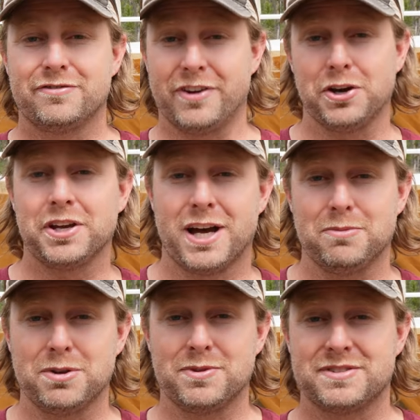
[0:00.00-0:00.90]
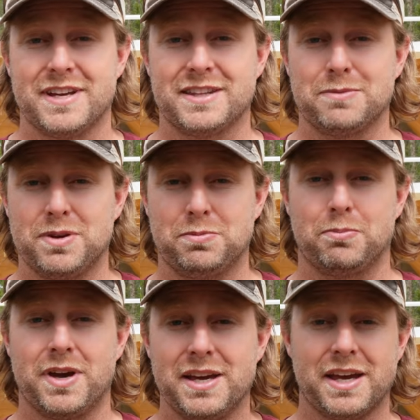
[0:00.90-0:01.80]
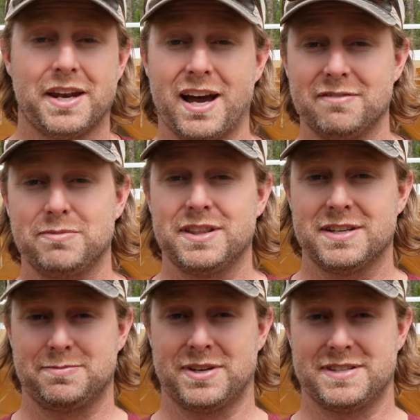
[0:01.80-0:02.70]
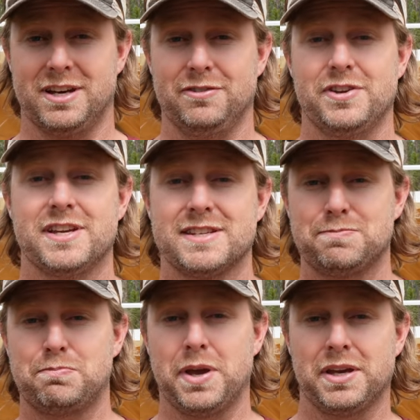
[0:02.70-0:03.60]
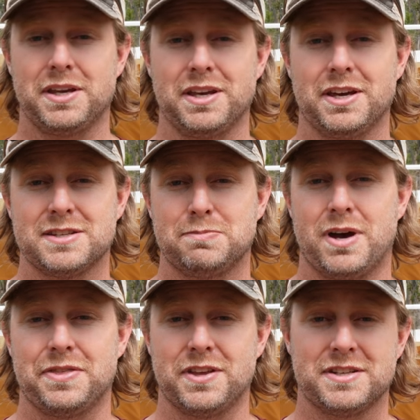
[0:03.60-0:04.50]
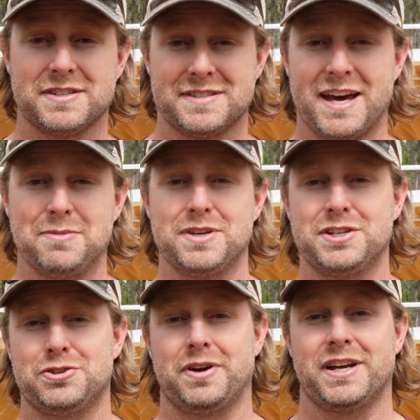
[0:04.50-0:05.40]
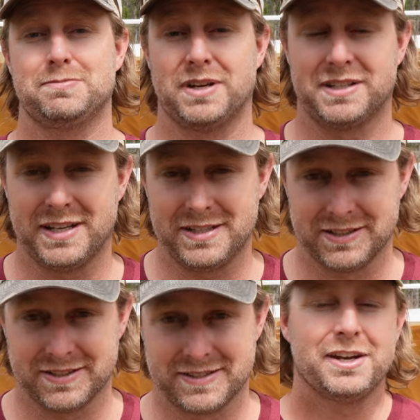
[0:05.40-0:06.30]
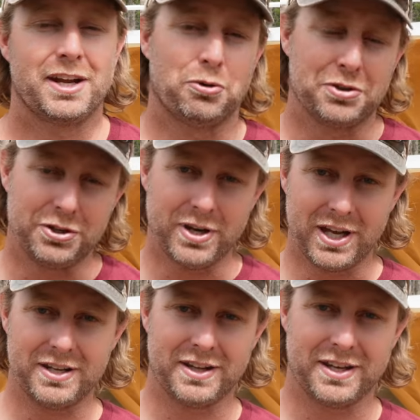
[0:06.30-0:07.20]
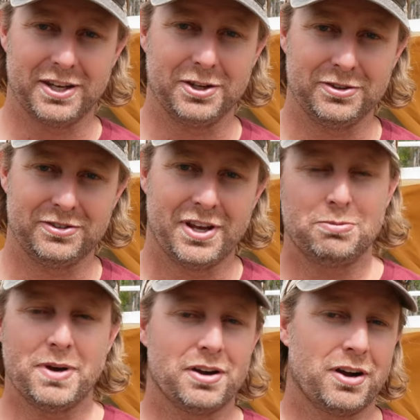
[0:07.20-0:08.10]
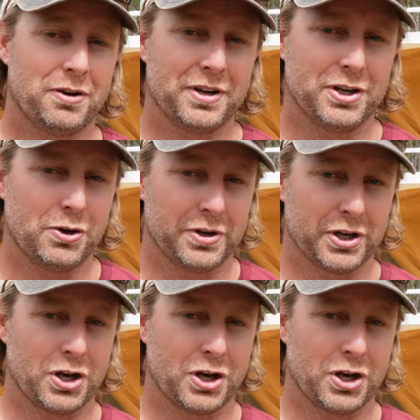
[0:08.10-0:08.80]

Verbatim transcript: very common mistake that people make, and I've made this myself, is picking a spot that does not meet your expectations. Now when you head to the hills, you better already know where you're